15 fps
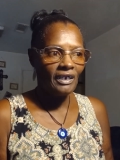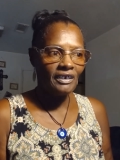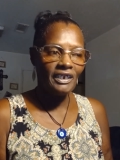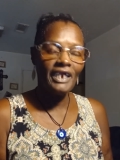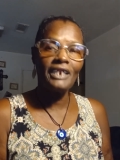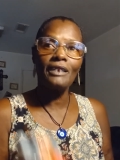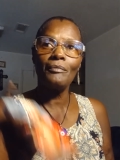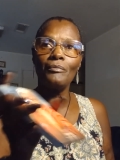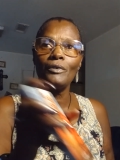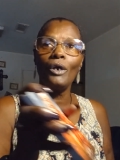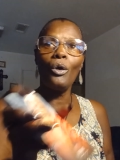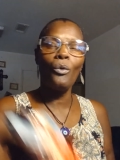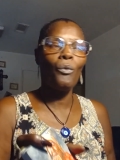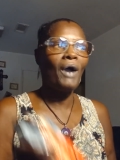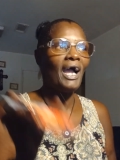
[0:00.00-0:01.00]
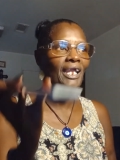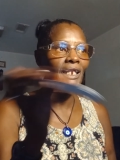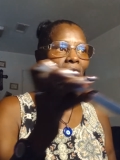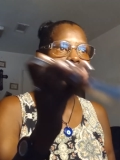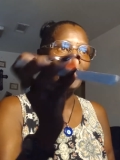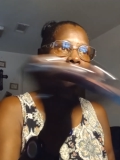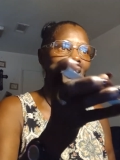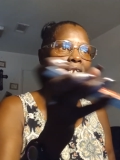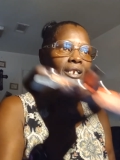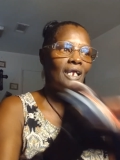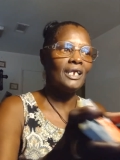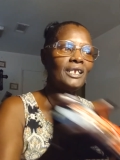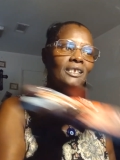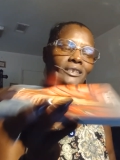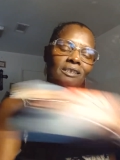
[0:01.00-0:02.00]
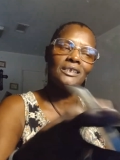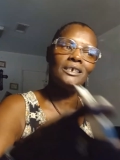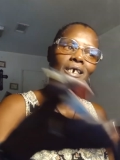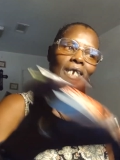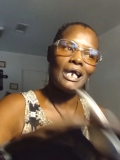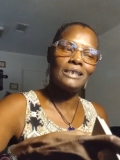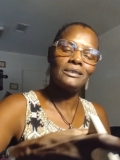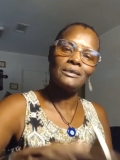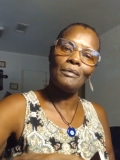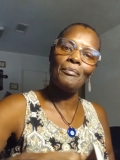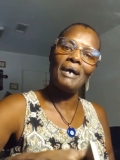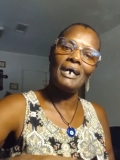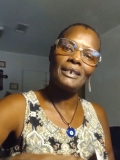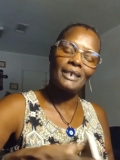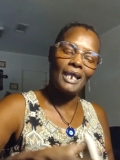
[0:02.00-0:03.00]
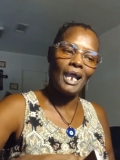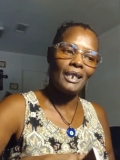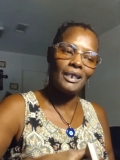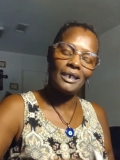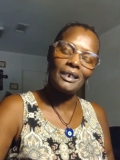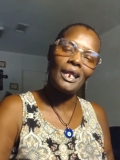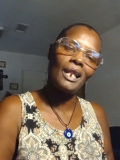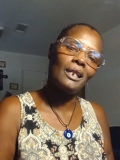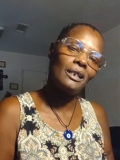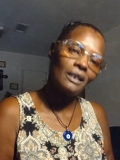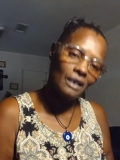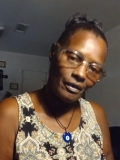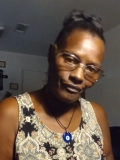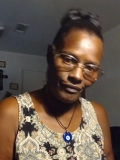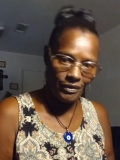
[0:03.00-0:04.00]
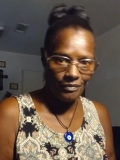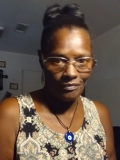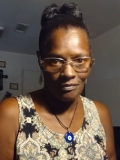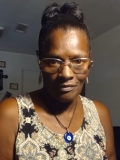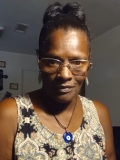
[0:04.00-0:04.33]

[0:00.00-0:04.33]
Let him know why he in there. He still got somebody out here that love him.